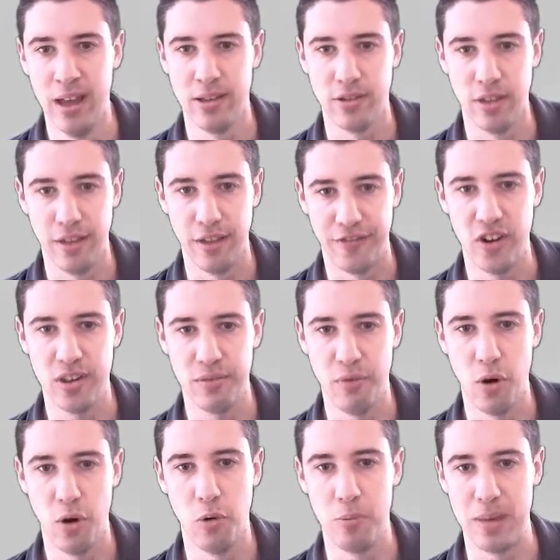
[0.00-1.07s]
So the first
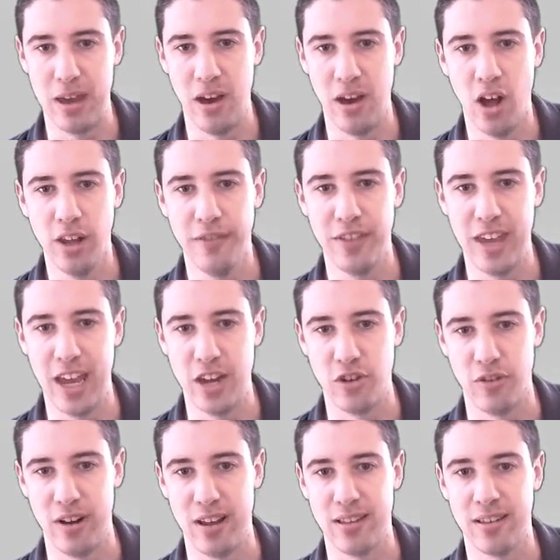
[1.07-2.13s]
row will be all of the
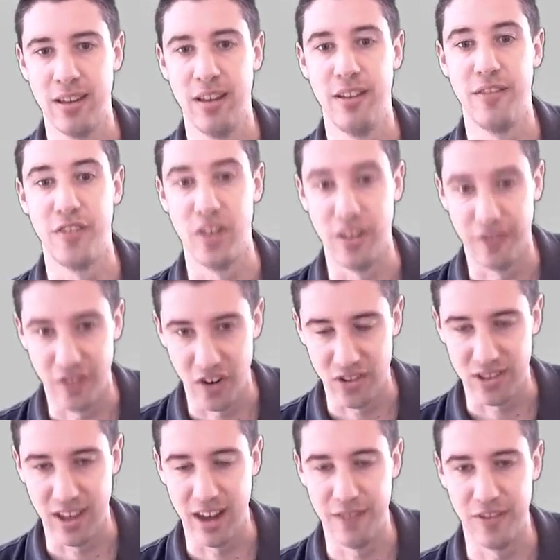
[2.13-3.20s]
entries for the
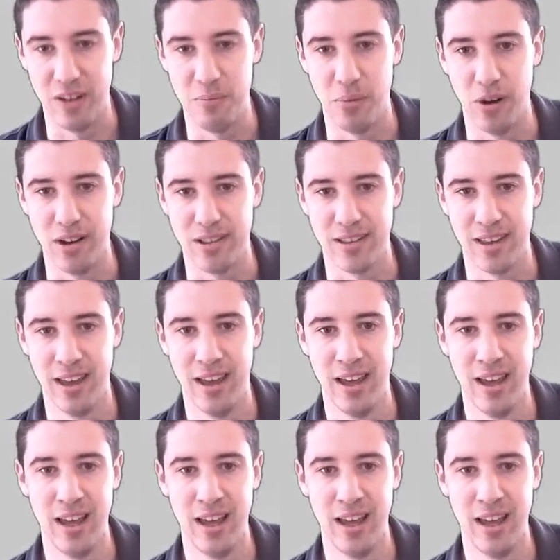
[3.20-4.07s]
first set of inputs.